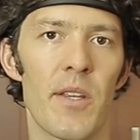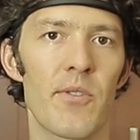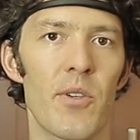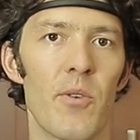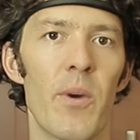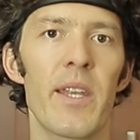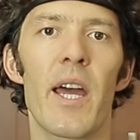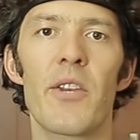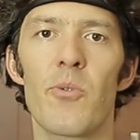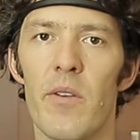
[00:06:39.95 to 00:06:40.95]
And so what did
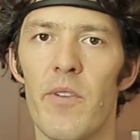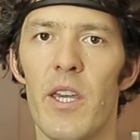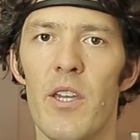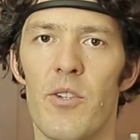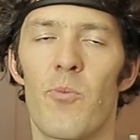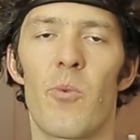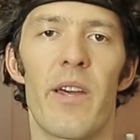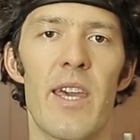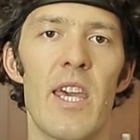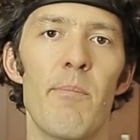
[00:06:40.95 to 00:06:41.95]
I do on vacation? Well,
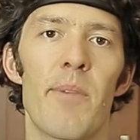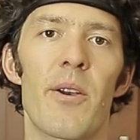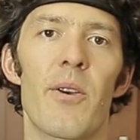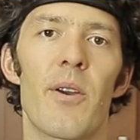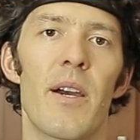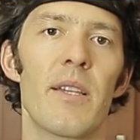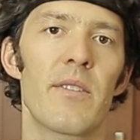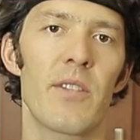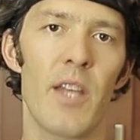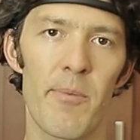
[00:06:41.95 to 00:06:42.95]
I ate better, I
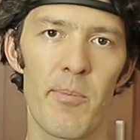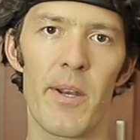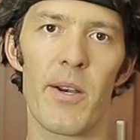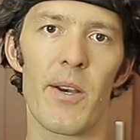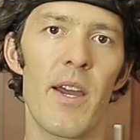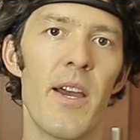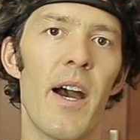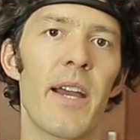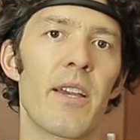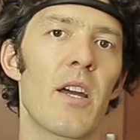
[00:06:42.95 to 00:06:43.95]
slept better,
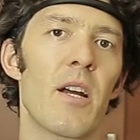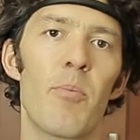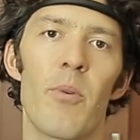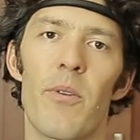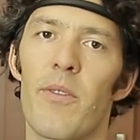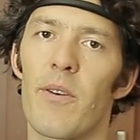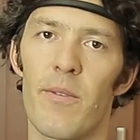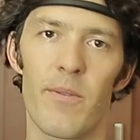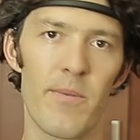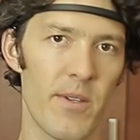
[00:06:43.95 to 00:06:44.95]
I got up with the,
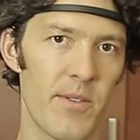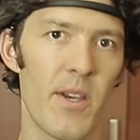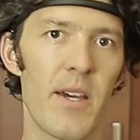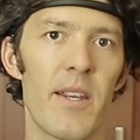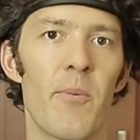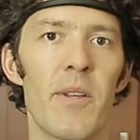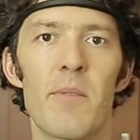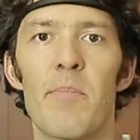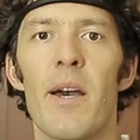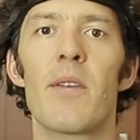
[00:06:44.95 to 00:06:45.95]
the sun, I went
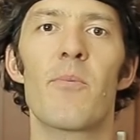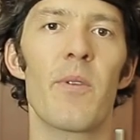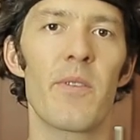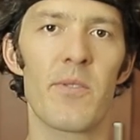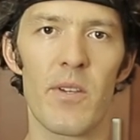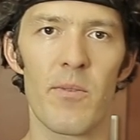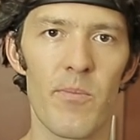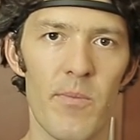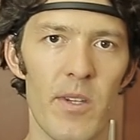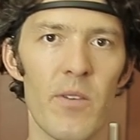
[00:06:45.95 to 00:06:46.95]
to bed when the
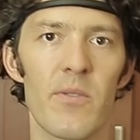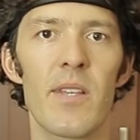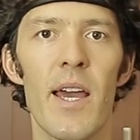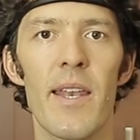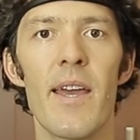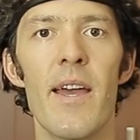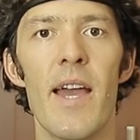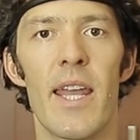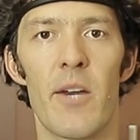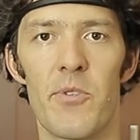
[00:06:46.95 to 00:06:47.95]
sun you know set,
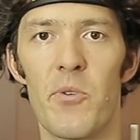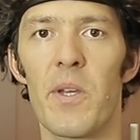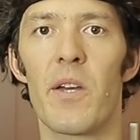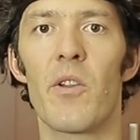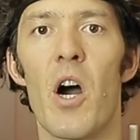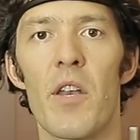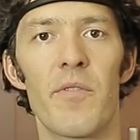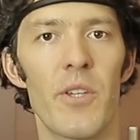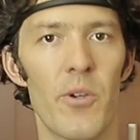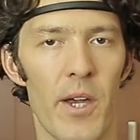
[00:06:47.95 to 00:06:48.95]
and I was doing a lot
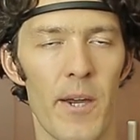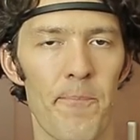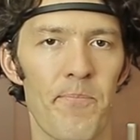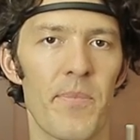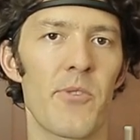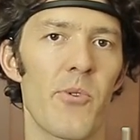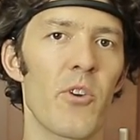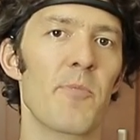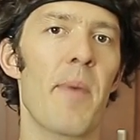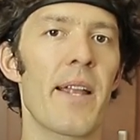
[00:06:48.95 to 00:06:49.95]
of yoga. So it
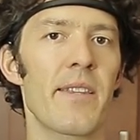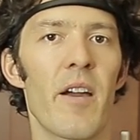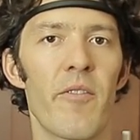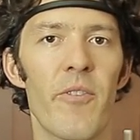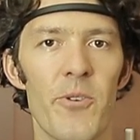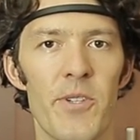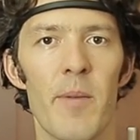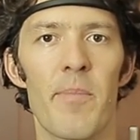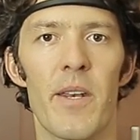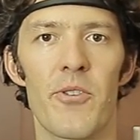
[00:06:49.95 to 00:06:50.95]
goes back to that first
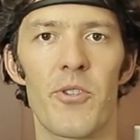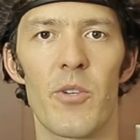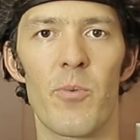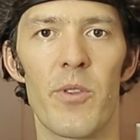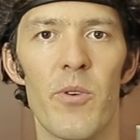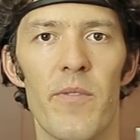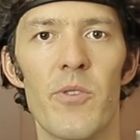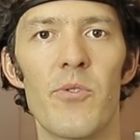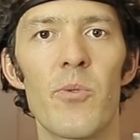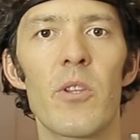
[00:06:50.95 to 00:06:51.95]
tip that I shared with you. If
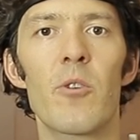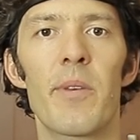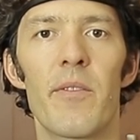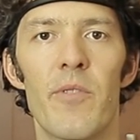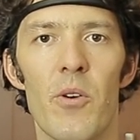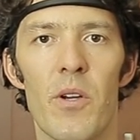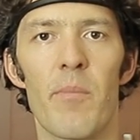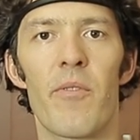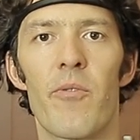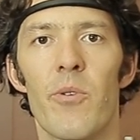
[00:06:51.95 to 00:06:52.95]
you do a little bit of yoga
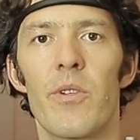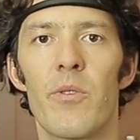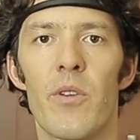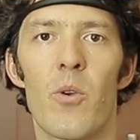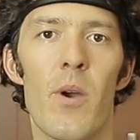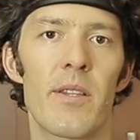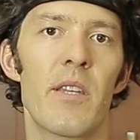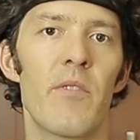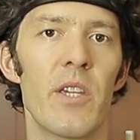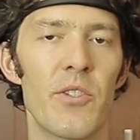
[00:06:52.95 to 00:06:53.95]
before you do the
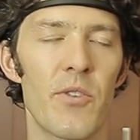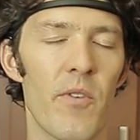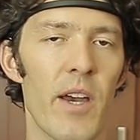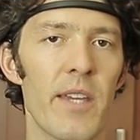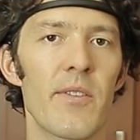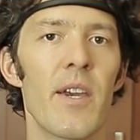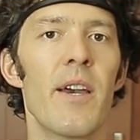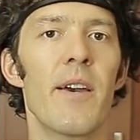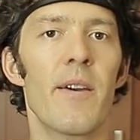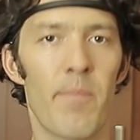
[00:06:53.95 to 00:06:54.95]
quantitative EEG device,
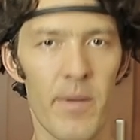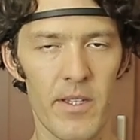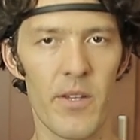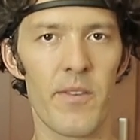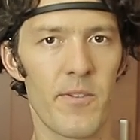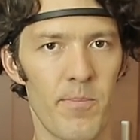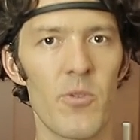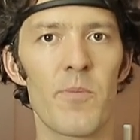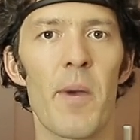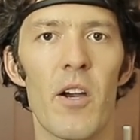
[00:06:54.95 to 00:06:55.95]
but you know, this
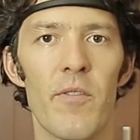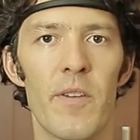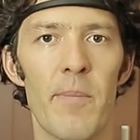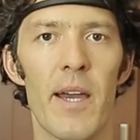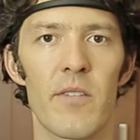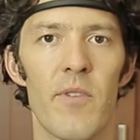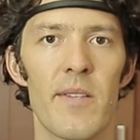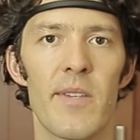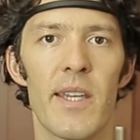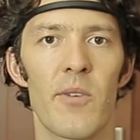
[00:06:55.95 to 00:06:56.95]
Muse biofeedback
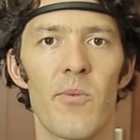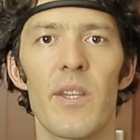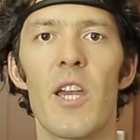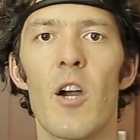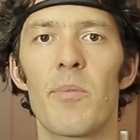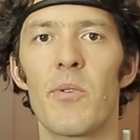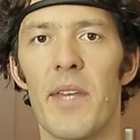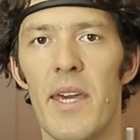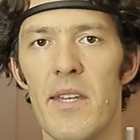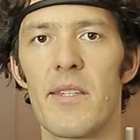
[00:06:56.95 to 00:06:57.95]
device, it can really help you to
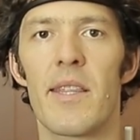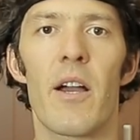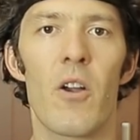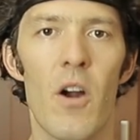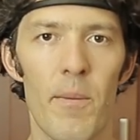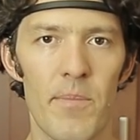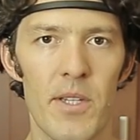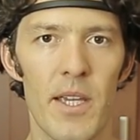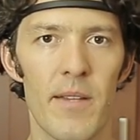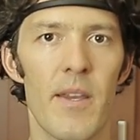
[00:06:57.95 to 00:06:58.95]
get into that calm
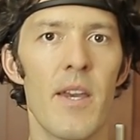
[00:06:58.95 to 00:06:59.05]
state.